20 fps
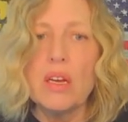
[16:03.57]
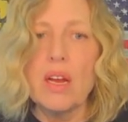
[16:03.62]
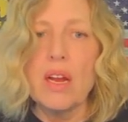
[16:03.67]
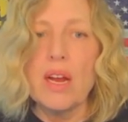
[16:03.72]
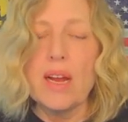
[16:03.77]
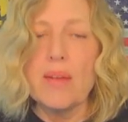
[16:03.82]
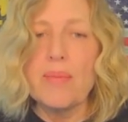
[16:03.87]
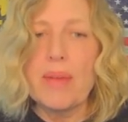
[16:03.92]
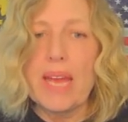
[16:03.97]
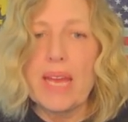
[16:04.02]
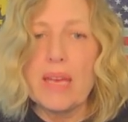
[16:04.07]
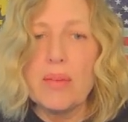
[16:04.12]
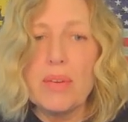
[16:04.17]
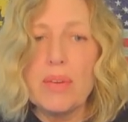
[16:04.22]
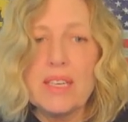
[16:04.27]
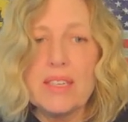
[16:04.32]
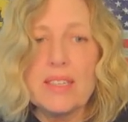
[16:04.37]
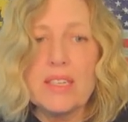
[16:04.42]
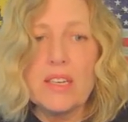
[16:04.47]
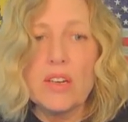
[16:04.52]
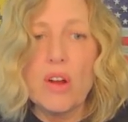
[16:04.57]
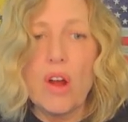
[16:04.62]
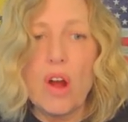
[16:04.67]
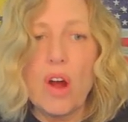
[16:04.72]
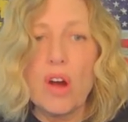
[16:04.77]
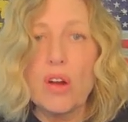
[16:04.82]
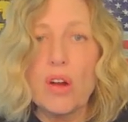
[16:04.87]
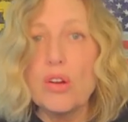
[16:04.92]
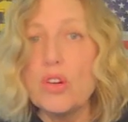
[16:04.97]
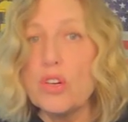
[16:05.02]
Um, a, B, and C are
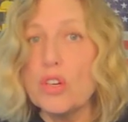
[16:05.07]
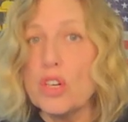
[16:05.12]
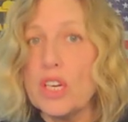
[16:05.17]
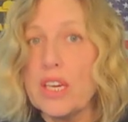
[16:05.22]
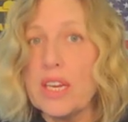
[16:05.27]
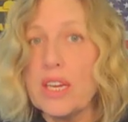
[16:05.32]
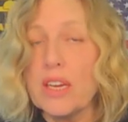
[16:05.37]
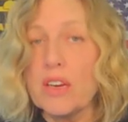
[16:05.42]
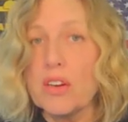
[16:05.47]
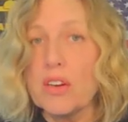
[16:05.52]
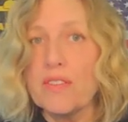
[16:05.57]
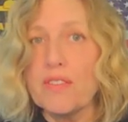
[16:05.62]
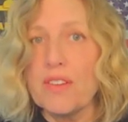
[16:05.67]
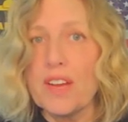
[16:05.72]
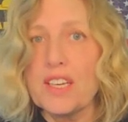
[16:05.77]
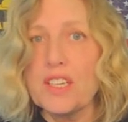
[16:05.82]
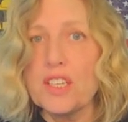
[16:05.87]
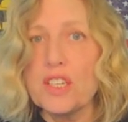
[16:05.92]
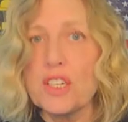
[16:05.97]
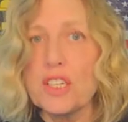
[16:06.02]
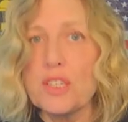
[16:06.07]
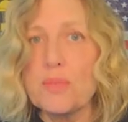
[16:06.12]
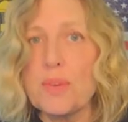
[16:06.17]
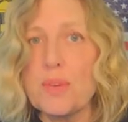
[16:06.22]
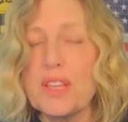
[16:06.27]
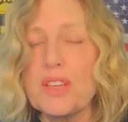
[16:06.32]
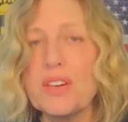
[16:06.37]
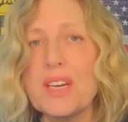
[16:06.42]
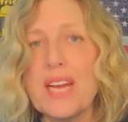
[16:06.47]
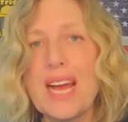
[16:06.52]
all good interventions,
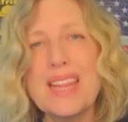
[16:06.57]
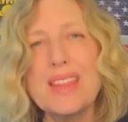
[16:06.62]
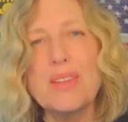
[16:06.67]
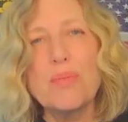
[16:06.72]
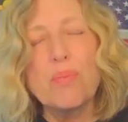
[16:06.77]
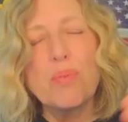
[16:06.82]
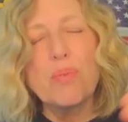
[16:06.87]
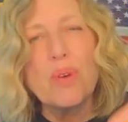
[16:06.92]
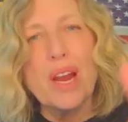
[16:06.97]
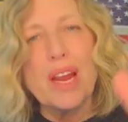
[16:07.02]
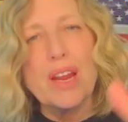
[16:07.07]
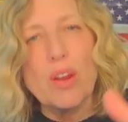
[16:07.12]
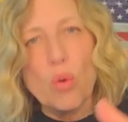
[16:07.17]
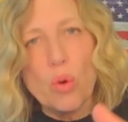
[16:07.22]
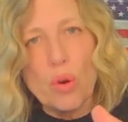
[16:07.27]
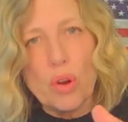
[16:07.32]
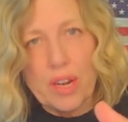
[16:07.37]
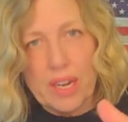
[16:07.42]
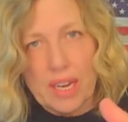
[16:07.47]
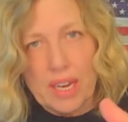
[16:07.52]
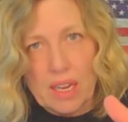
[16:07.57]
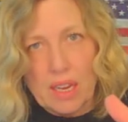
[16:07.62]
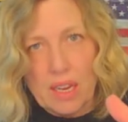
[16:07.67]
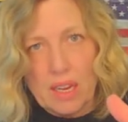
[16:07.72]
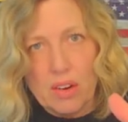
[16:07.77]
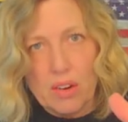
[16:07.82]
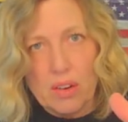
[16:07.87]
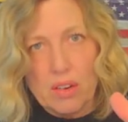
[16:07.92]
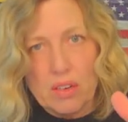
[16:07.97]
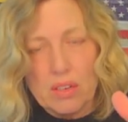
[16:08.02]
but they're not the priority
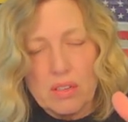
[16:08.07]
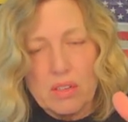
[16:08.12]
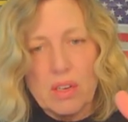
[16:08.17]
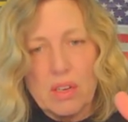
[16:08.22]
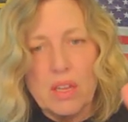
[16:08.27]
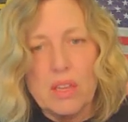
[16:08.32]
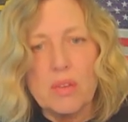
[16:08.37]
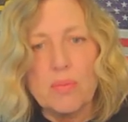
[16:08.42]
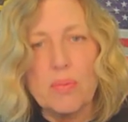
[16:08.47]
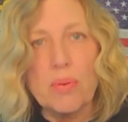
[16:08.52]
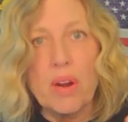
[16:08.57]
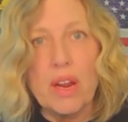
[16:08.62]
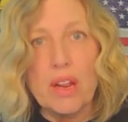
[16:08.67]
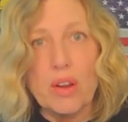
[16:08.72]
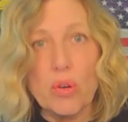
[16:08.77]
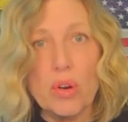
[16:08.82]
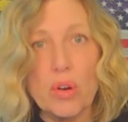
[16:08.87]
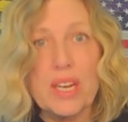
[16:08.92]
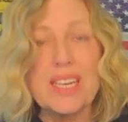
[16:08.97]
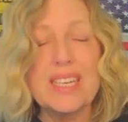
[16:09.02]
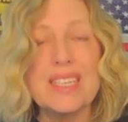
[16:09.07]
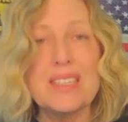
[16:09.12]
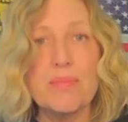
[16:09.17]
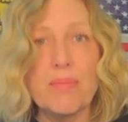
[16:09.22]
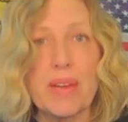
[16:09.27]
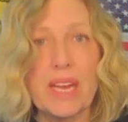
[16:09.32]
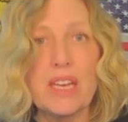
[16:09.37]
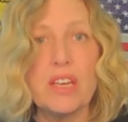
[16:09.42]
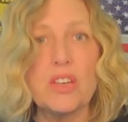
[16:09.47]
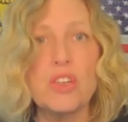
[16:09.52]
here. The priority is
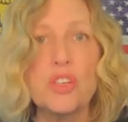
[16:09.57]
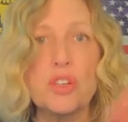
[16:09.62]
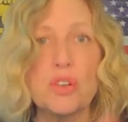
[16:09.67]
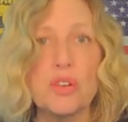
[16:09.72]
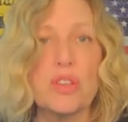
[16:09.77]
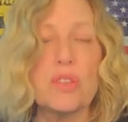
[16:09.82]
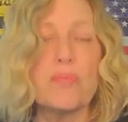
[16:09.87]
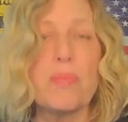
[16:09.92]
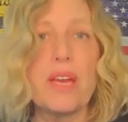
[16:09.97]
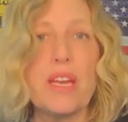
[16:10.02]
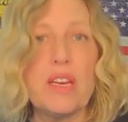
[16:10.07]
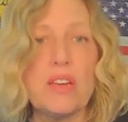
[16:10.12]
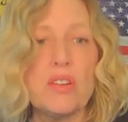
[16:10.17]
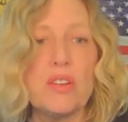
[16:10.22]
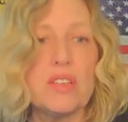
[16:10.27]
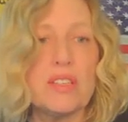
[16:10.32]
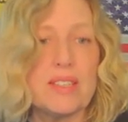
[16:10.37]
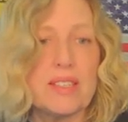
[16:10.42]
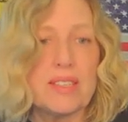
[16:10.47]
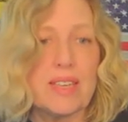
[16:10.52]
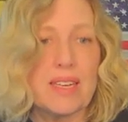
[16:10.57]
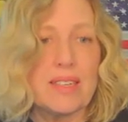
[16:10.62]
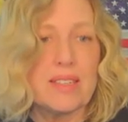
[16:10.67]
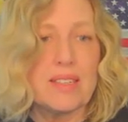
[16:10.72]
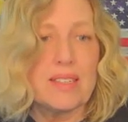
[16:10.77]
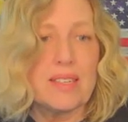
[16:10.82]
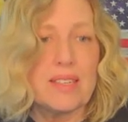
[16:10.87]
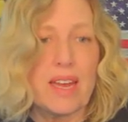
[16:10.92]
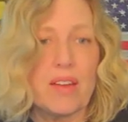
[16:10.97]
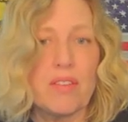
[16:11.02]
making sure the patient
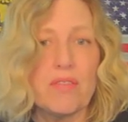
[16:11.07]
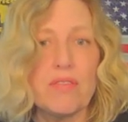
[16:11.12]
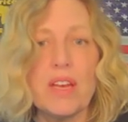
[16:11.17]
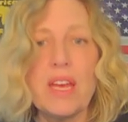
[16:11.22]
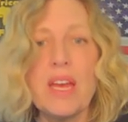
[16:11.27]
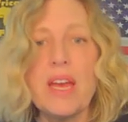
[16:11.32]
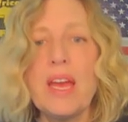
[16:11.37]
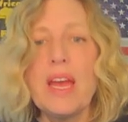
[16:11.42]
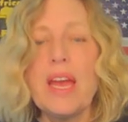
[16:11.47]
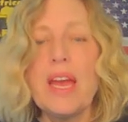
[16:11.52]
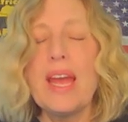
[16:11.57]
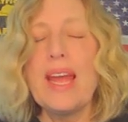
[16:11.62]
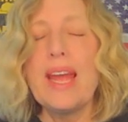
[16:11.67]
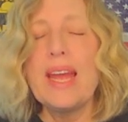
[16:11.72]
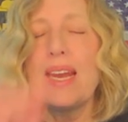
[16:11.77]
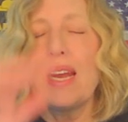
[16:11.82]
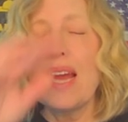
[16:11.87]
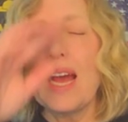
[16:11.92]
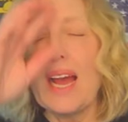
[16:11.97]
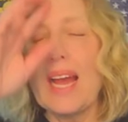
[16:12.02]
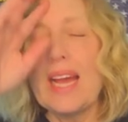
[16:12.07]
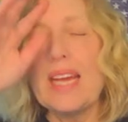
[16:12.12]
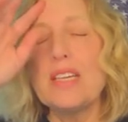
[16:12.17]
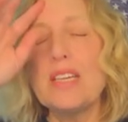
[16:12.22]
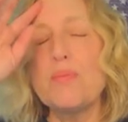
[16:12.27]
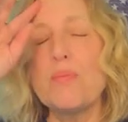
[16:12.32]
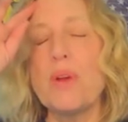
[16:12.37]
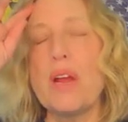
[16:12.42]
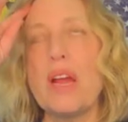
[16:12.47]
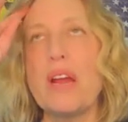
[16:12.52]
stays safe. And
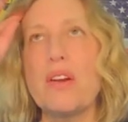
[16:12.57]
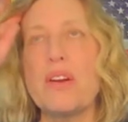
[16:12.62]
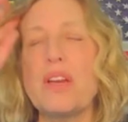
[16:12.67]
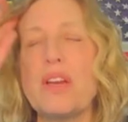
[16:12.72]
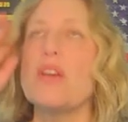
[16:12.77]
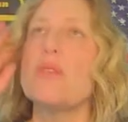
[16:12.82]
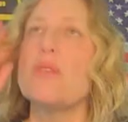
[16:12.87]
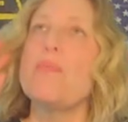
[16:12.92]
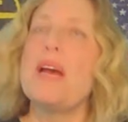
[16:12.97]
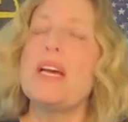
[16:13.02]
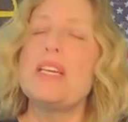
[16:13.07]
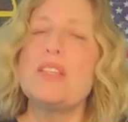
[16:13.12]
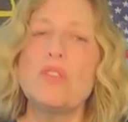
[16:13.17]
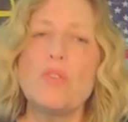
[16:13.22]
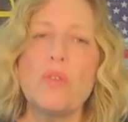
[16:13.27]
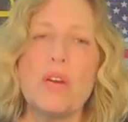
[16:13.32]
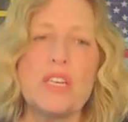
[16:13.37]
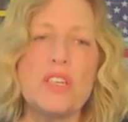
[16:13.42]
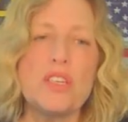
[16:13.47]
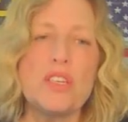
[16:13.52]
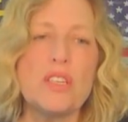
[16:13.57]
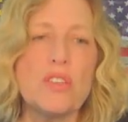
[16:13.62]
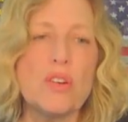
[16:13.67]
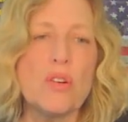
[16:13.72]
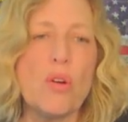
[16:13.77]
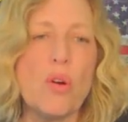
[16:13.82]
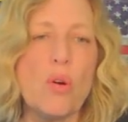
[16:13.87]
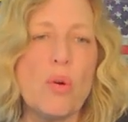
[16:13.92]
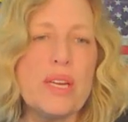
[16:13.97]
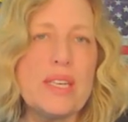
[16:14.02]
highest priority or best questions
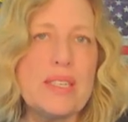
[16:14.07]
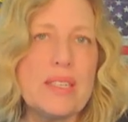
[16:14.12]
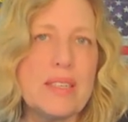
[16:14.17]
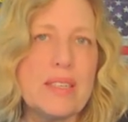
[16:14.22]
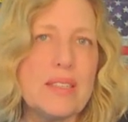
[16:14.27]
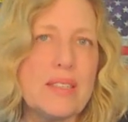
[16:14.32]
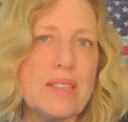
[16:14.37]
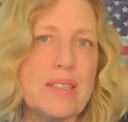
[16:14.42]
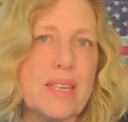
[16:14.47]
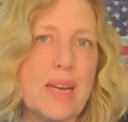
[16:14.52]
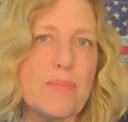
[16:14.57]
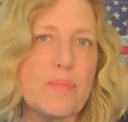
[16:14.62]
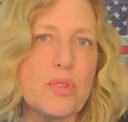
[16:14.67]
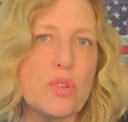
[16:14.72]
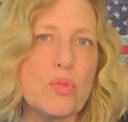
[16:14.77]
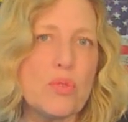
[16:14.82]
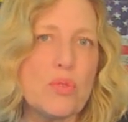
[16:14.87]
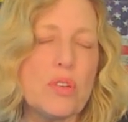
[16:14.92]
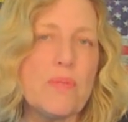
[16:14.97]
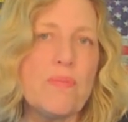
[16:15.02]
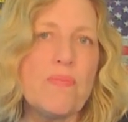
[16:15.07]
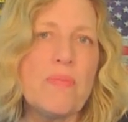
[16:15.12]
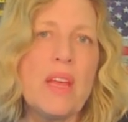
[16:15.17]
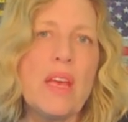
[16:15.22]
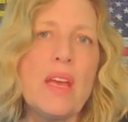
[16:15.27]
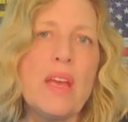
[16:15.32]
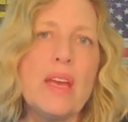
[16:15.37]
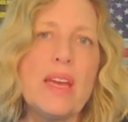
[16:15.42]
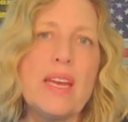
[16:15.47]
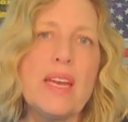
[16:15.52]
are always conceptual.
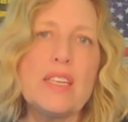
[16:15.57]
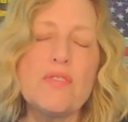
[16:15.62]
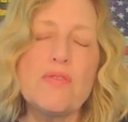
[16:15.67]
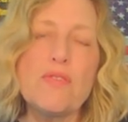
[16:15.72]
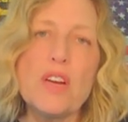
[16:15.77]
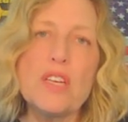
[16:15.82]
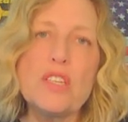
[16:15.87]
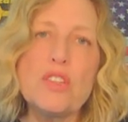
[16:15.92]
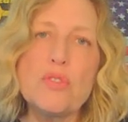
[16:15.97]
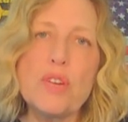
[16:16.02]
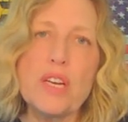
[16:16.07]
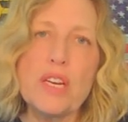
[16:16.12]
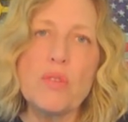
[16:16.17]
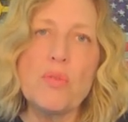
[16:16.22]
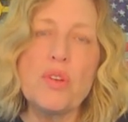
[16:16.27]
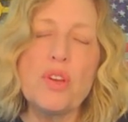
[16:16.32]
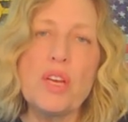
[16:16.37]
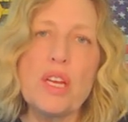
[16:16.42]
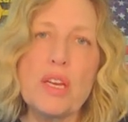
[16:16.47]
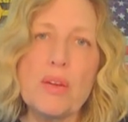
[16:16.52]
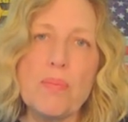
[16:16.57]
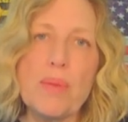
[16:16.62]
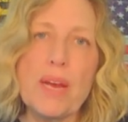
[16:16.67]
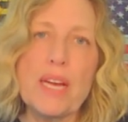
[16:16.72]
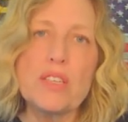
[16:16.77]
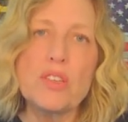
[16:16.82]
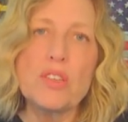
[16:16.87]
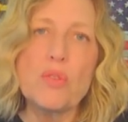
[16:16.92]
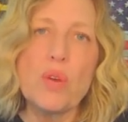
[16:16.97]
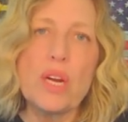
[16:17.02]
It's frustrating when you get a
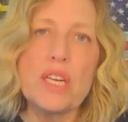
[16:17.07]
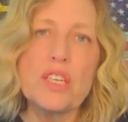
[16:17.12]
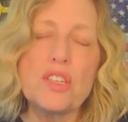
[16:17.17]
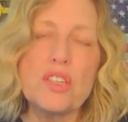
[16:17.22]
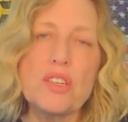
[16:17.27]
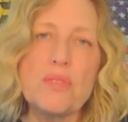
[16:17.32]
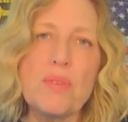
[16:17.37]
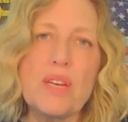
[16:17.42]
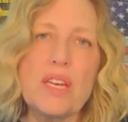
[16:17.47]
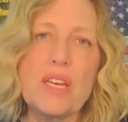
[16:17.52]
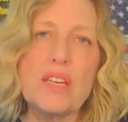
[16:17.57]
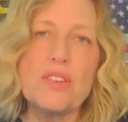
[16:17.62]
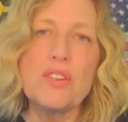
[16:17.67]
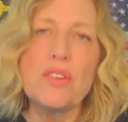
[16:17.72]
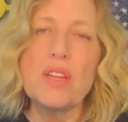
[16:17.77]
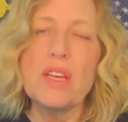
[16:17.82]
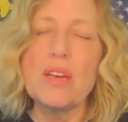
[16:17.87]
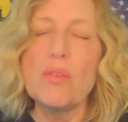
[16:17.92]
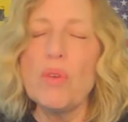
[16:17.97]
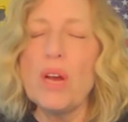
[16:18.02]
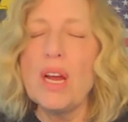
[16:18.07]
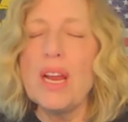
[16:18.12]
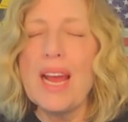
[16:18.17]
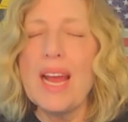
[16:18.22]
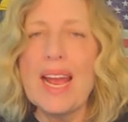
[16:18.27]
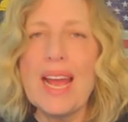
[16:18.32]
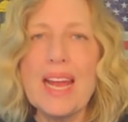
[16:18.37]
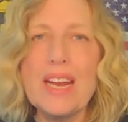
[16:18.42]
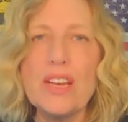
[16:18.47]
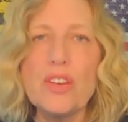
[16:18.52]
best question because you think, what?
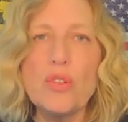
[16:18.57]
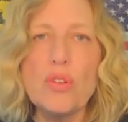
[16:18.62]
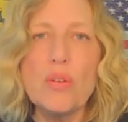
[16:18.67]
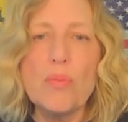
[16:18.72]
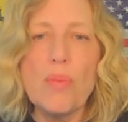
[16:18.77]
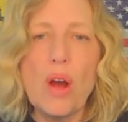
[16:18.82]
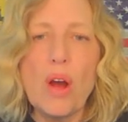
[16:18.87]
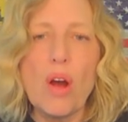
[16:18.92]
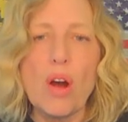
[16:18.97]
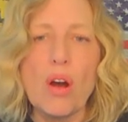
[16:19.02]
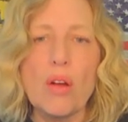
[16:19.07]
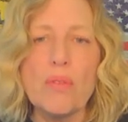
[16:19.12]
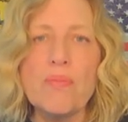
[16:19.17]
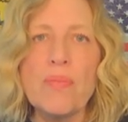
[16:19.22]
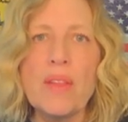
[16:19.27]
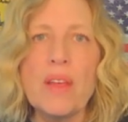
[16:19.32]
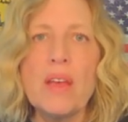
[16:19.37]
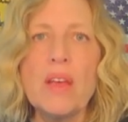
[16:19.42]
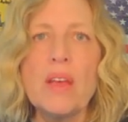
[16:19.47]
Well, I got to do them all.